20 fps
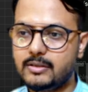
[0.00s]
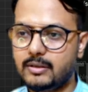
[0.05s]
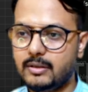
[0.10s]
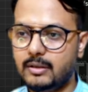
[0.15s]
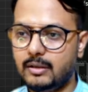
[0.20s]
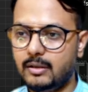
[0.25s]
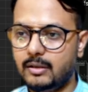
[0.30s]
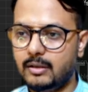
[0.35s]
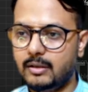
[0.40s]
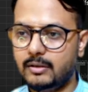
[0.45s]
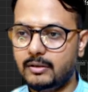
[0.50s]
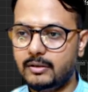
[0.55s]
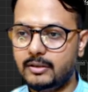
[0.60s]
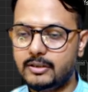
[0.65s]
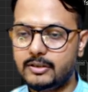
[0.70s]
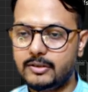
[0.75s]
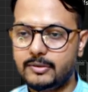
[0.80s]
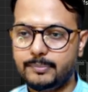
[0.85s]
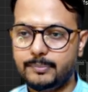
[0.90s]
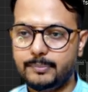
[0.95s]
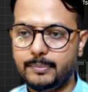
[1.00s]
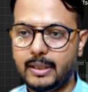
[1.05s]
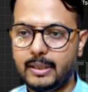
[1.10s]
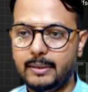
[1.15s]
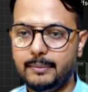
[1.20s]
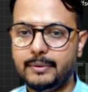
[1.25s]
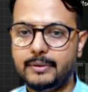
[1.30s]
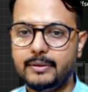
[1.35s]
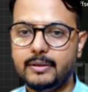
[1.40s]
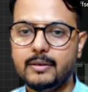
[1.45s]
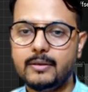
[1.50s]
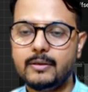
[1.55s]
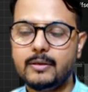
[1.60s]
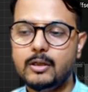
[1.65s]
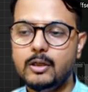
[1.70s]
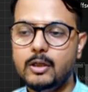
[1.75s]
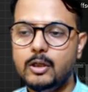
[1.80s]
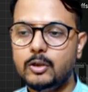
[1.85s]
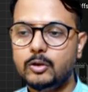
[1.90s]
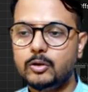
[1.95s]
this parameter.
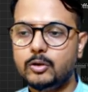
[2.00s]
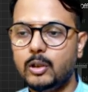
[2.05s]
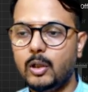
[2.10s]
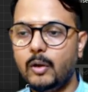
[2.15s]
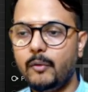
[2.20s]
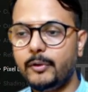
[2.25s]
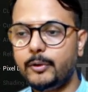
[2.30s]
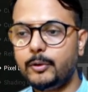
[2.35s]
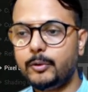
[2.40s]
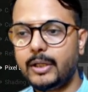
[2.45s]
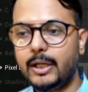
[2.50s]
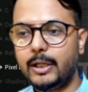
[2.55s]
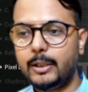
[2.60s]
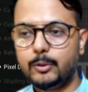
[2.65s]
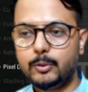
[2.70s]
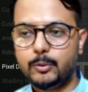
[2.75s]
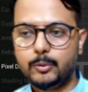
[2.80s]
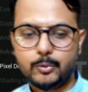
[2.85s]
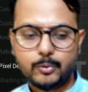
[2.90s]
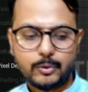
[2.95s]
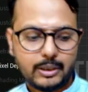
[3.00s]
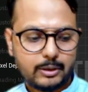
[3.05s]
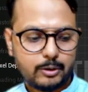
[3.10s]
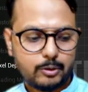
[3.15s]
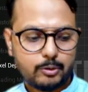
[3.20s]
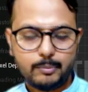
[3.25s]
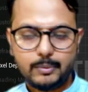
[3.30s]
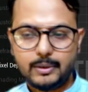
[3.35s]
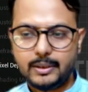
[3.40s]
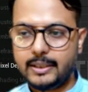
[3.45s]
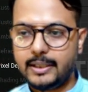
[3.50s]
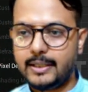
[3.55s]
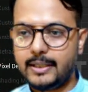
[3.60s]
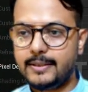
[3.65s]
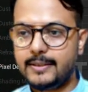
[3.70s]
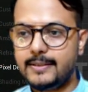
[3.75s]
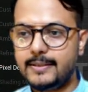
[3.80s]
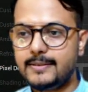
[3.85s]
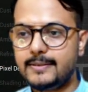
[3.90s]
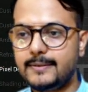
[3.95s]
So now what you can do, you can duplicate
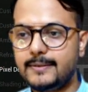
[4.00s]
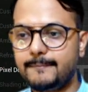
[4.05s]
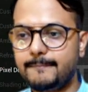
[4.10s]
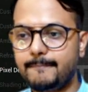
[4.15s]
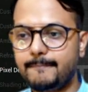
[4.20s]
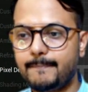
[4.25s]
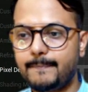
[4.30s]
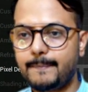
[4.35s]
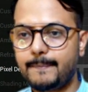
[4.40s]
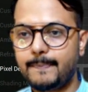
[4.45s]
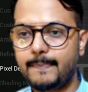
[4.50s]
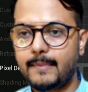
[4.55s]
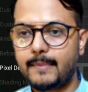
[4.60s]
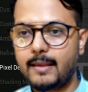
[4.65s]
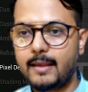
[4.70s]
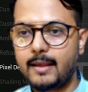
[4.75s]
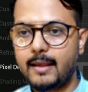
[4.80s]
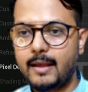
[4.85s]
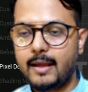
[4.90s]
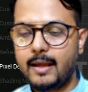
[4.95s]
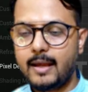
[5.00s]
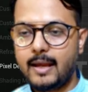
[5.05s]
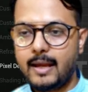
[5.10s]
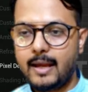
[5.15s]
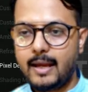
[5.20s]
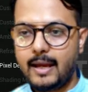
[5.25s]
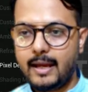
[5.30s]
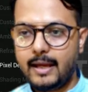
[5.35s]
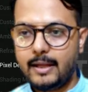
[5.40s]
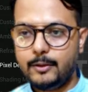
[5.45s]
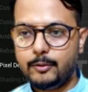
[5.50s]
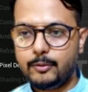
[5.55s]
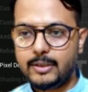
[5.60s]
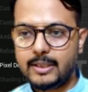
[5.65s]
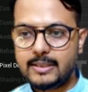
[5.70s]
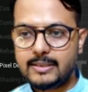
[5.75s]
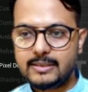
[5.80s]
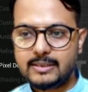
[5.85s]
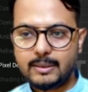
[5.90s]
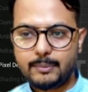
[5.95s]
this, and you can
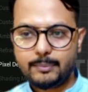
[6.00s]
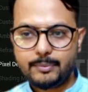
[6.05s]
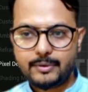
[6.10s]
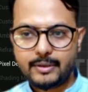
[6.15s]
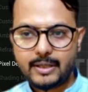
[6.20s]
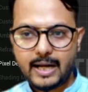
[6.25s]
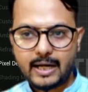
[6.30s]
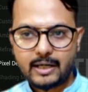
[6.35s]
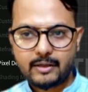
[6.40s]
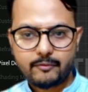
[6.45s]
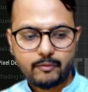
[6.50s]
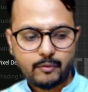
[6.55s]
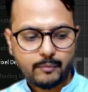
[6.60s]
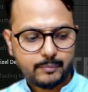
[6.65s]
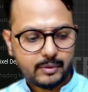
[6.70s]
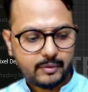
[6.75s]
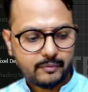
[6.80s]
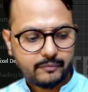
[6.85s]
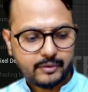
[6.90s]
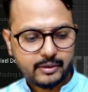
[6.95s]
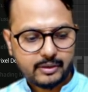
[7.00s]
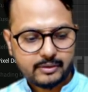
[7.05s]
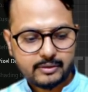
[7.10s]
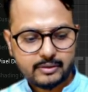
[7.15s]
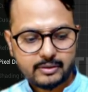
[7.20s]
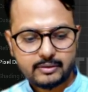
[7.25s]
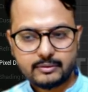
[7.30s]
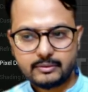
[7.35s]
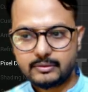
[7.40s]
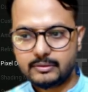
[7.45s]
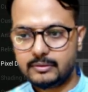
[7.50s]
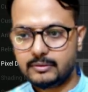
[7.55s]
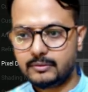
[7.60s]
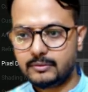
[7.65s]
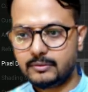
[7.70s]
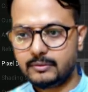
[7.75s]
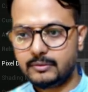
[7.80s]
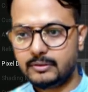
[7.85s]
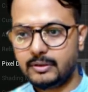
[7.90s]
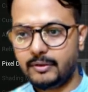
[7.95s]
subtract from the width
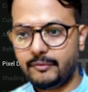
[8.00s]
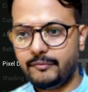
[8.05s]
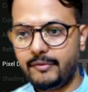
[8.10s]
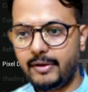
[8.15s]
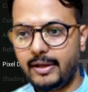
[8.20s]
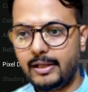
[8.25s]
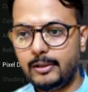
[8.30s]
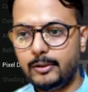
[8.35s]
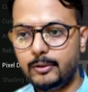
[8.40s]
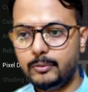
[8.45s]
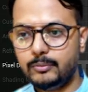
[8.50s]
some value